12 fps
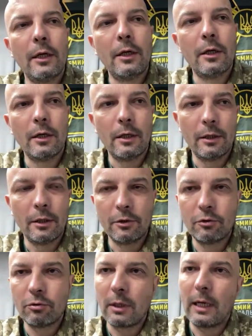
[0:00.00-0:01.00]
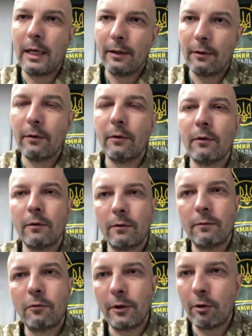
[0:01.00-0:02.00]
uh, to run uh,
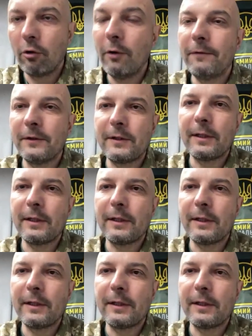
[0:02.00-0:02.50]
for the office,